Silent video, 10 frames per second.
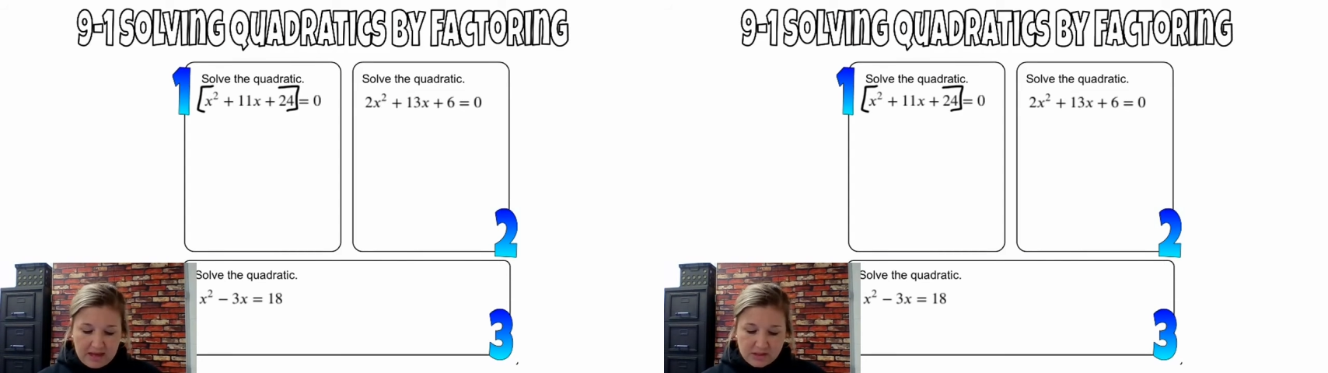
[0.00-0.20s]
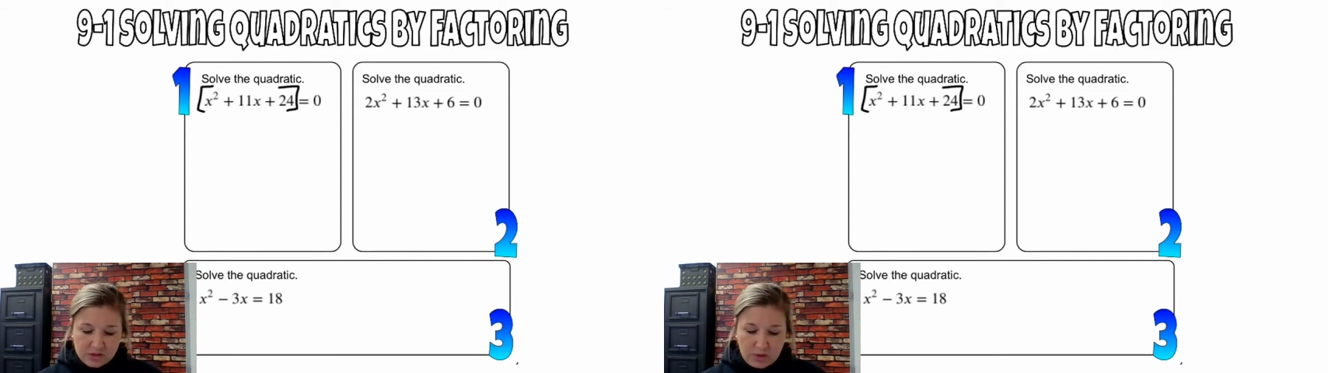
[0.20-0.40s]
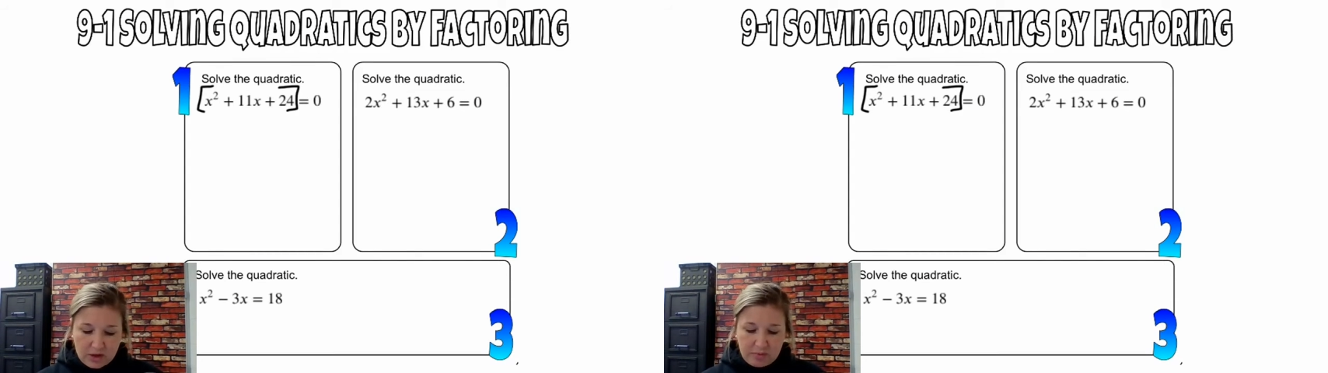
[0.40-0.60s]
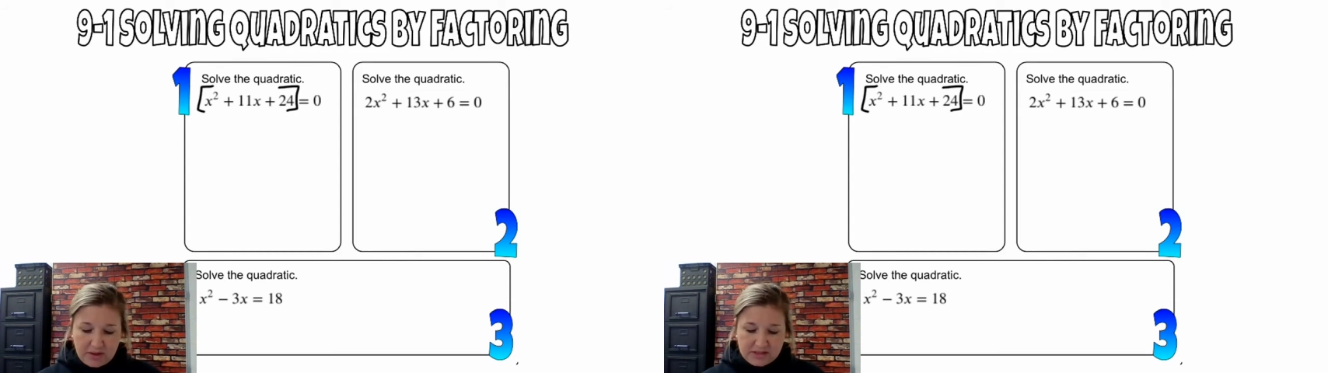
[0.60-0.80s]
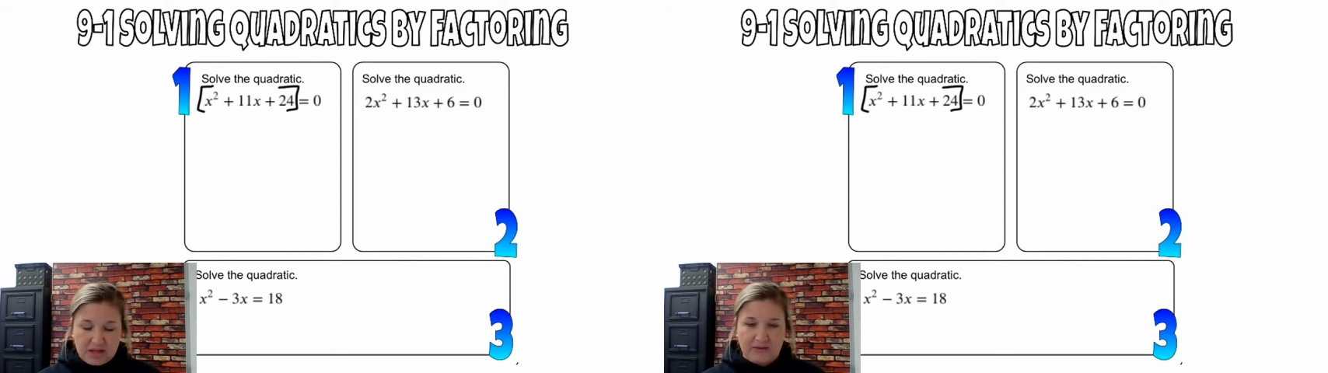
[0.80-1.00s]
x squared
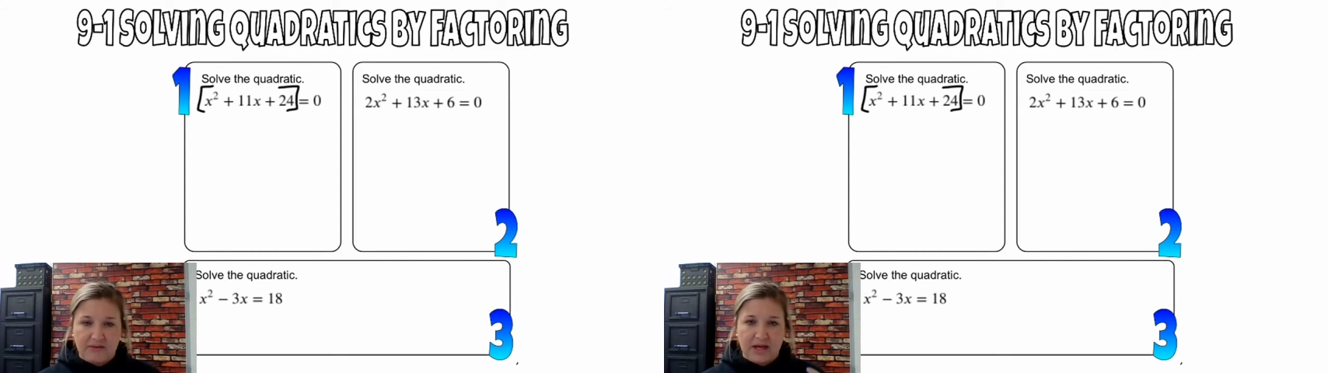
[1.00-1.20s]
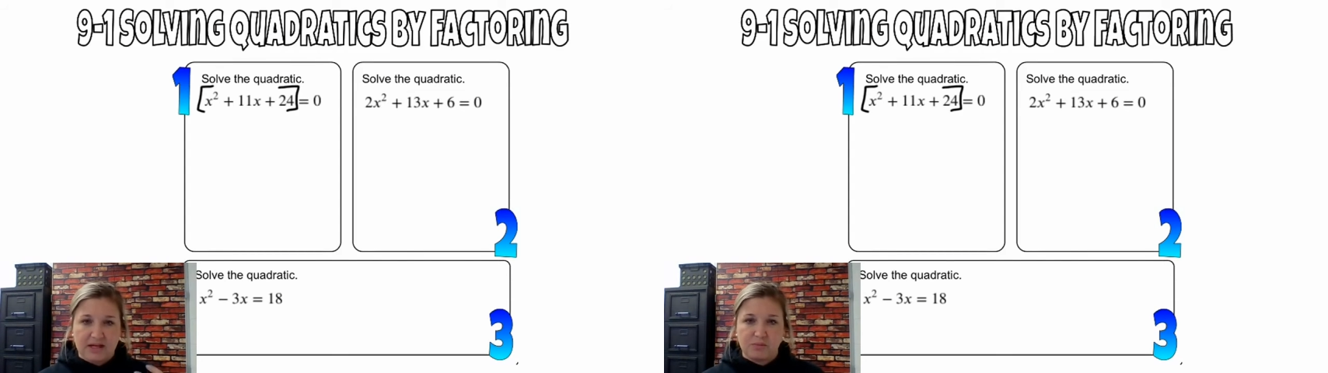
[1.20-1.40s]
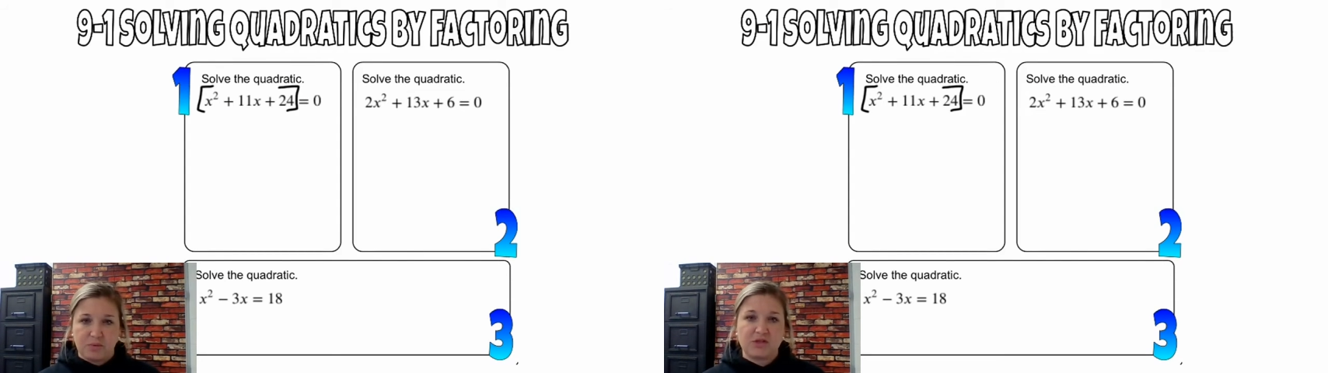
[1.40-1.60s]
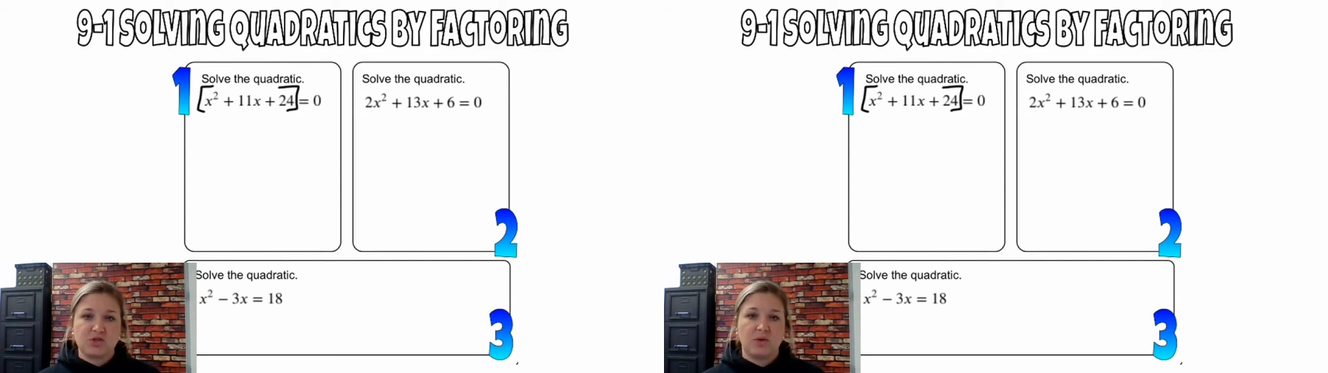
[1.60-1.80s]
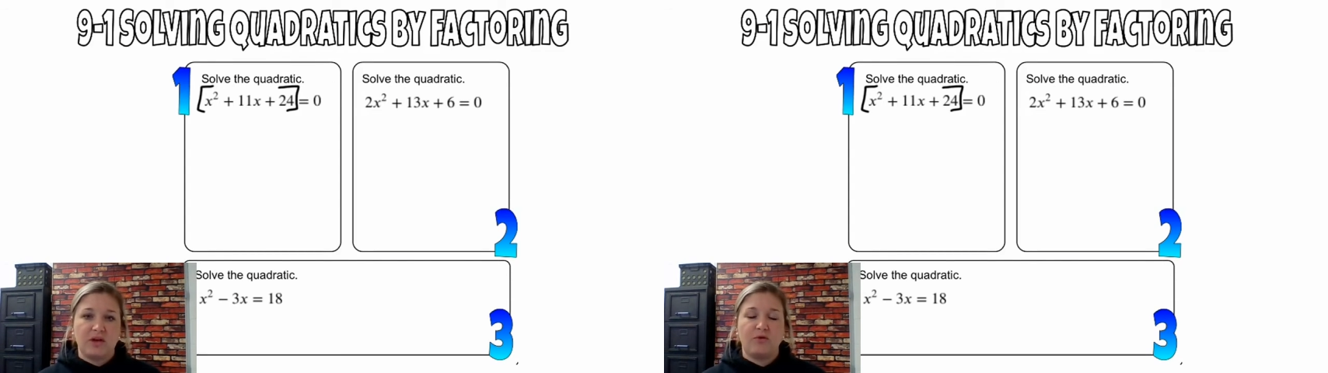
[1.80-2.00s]
plus 11x plus
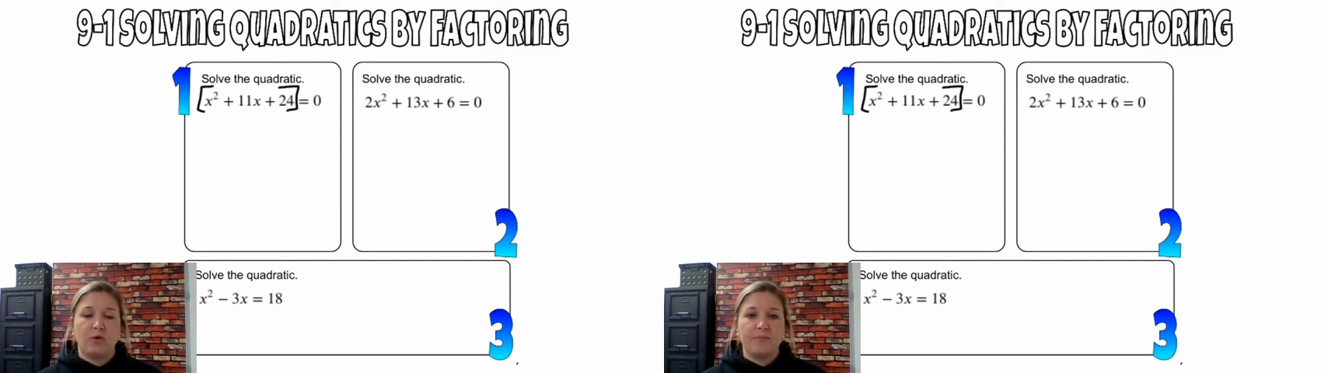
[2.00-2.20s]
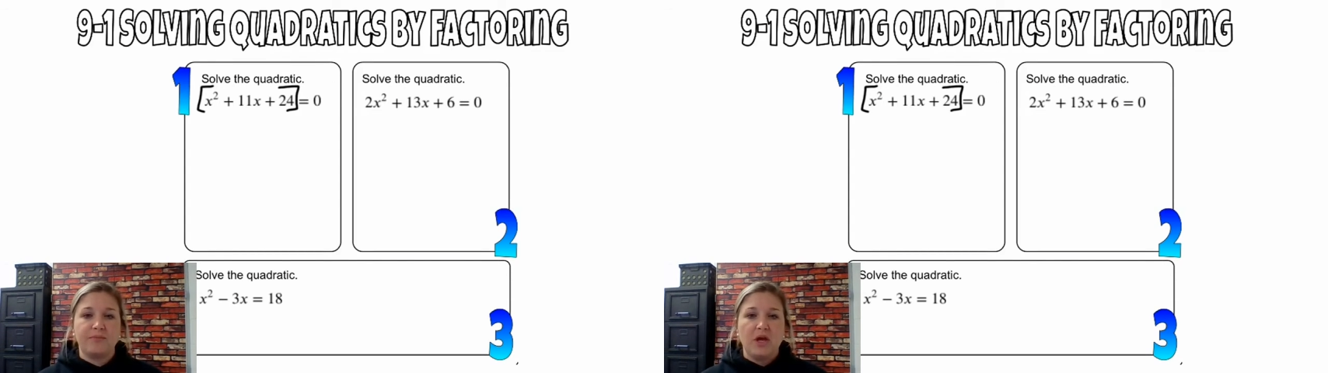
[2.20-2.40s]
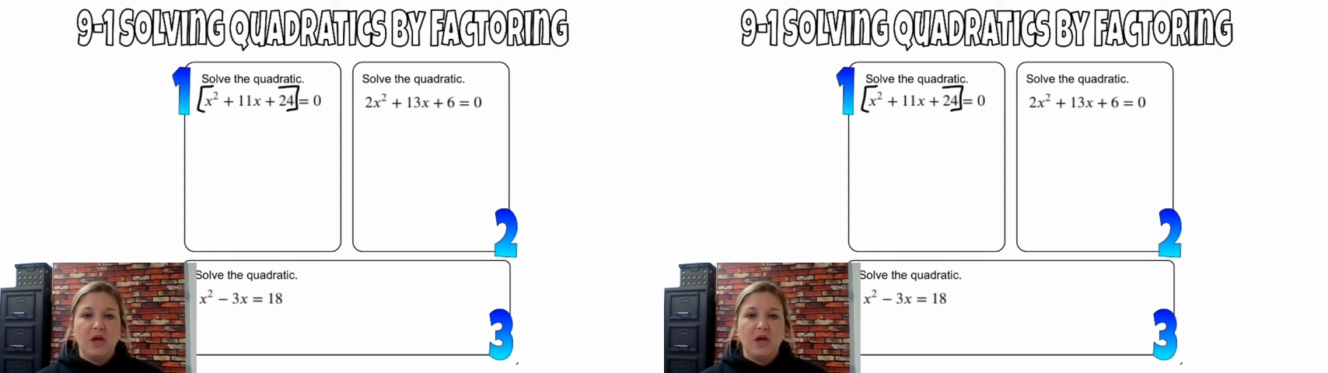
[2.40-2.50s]
24.